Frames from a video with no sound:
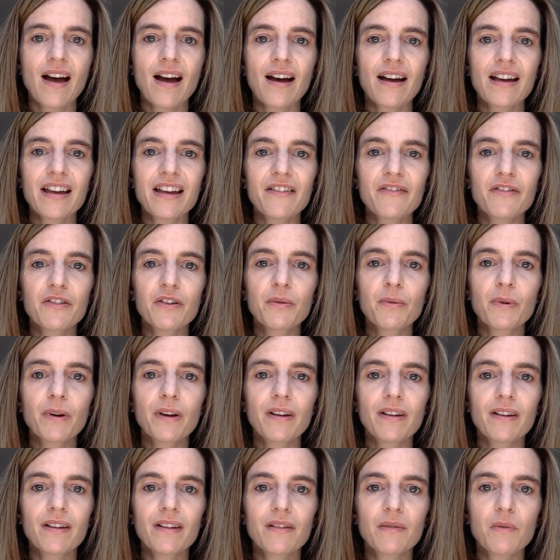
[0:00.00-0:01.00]
Hi
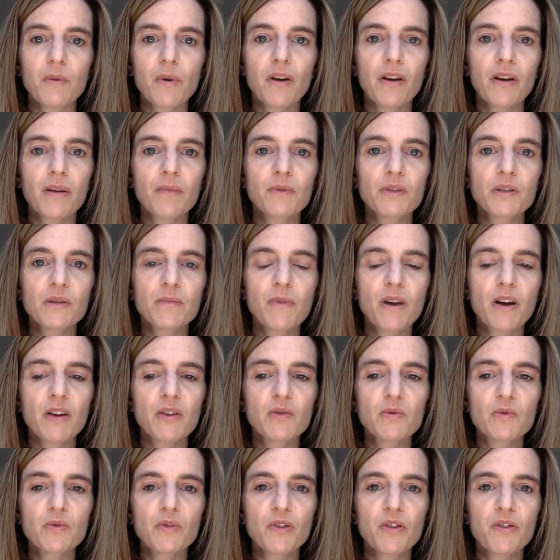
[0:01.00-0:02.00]
everyone, welcome to
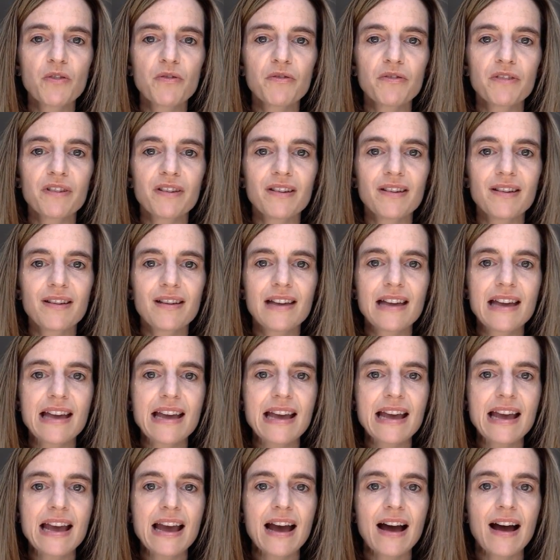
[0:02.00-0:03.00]
Module 3.
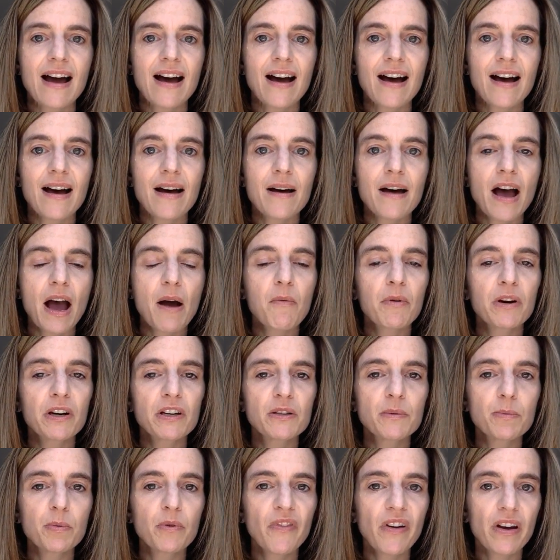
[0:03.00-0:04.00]
I wanted
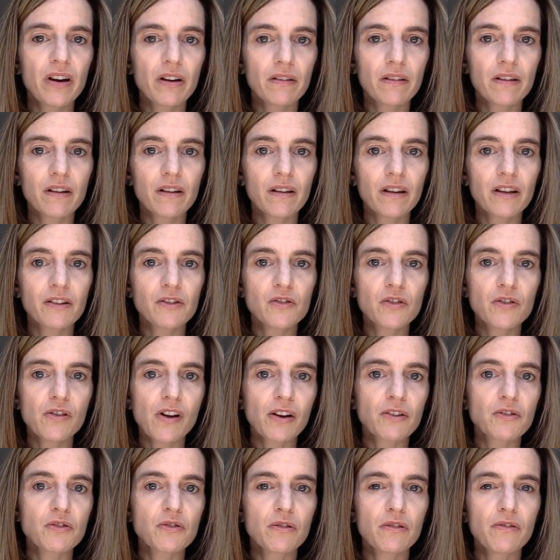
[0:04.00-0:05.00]
to provide a little
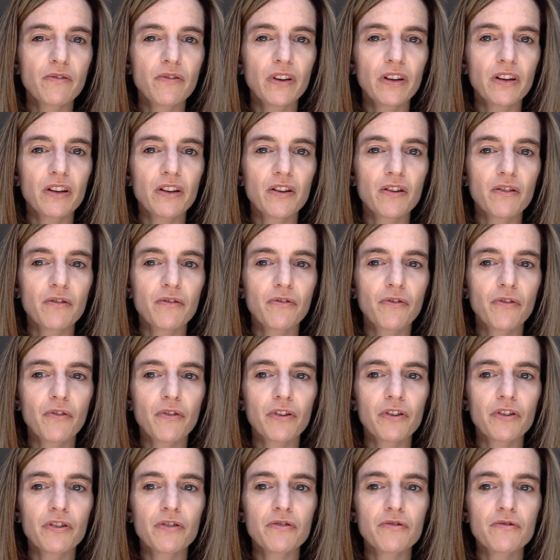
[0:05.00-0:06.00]
introductory video for
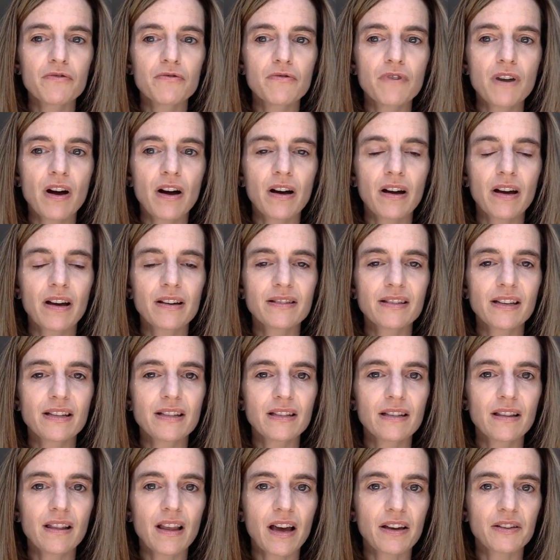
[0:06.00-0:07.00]
you as I
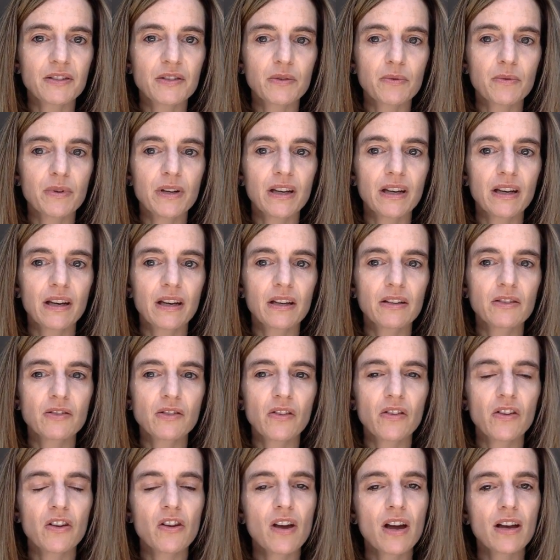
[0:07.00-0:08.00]
did last week
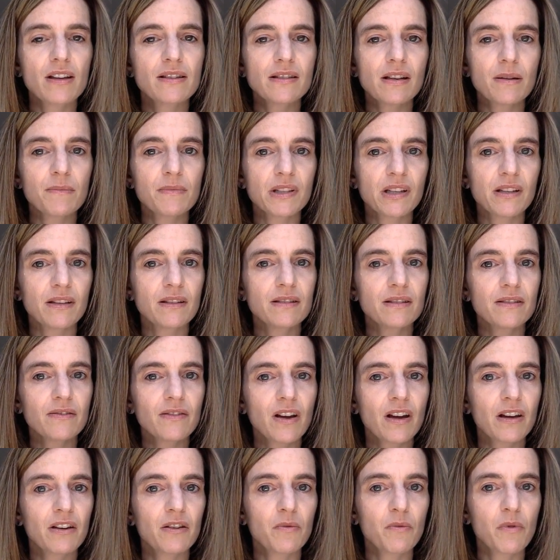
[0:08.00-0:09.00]
so that you had some sense of
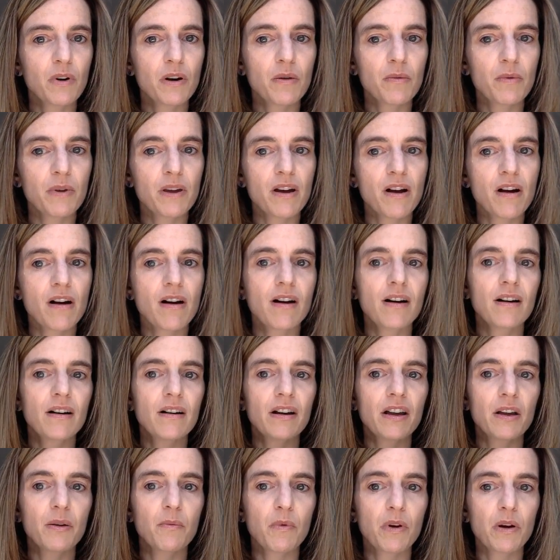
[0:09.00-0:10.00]
kind of where we are
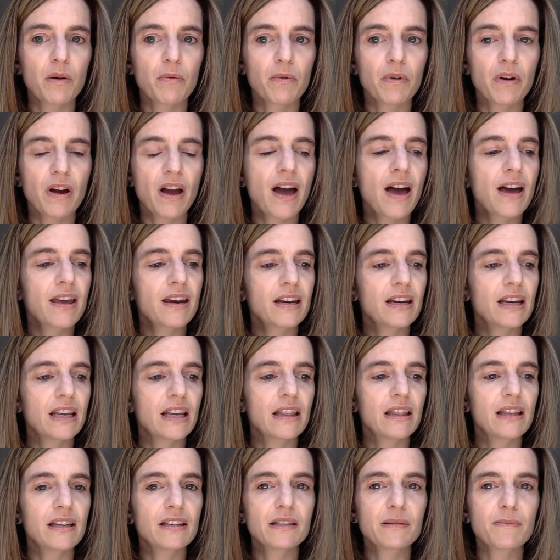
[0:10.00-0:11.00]
and where we're headed
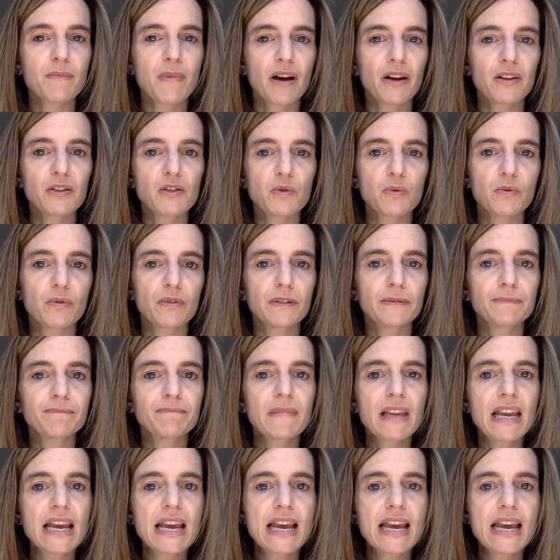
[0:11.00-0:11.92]
in this module.